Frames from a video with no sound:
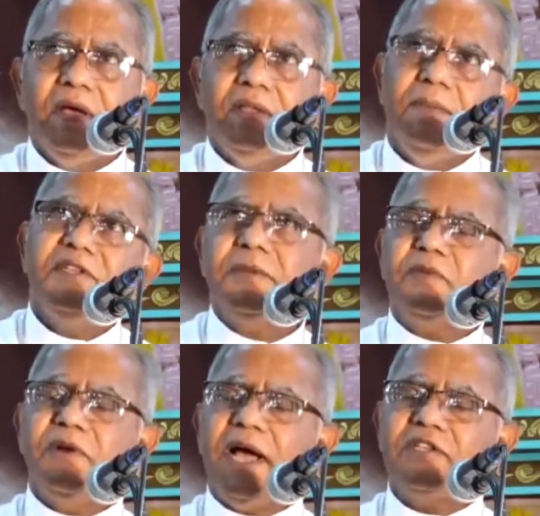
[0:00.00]
The bishops
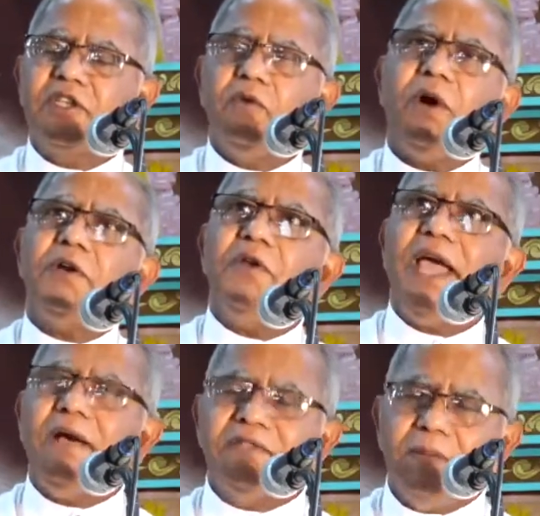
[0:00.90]
would ask you, what do you
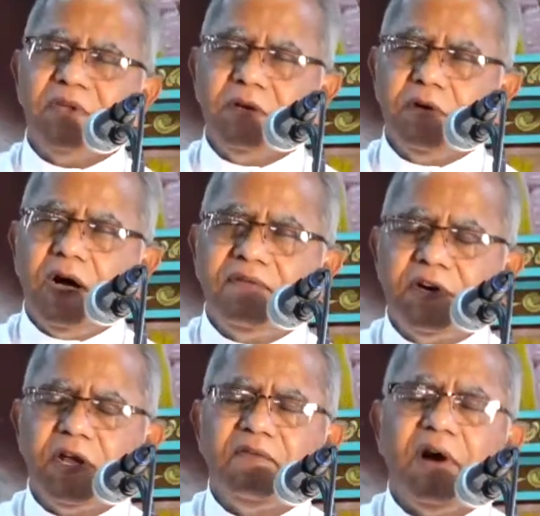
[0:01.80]
have something to
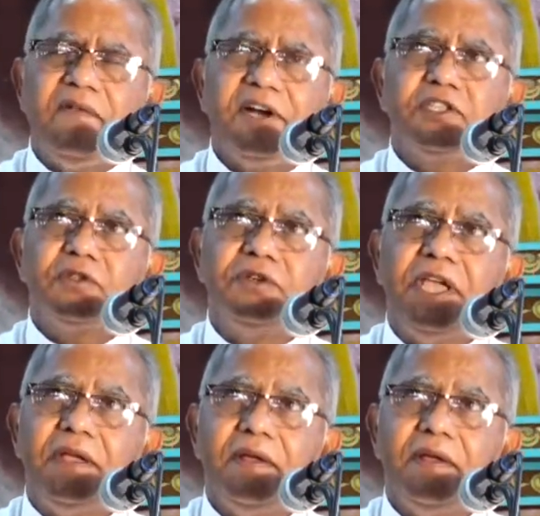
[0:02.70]
offer us today?